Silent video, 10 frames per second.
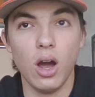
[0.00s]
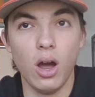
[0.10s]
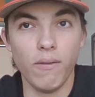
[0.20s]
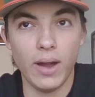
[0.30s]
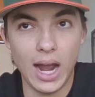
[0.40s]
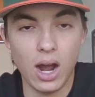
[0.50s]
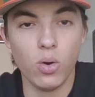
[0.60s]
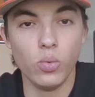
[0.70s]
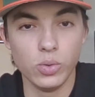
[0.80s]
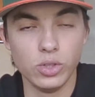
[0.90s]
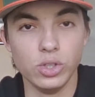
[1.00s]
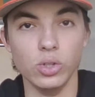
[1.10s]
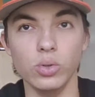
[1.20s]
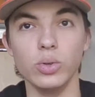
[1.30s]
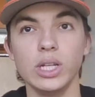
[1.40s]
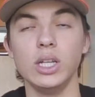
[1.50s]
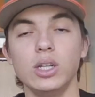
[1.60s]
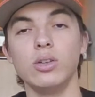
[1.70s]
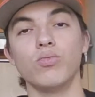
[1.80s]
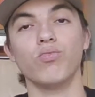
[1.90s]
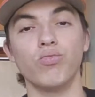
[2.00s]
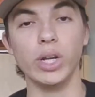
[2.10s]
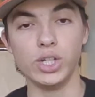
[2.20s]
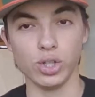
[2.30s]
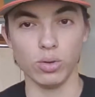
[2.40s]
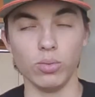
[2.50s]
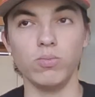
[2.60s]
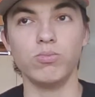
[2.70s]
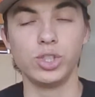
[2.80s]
of how we would do in regional,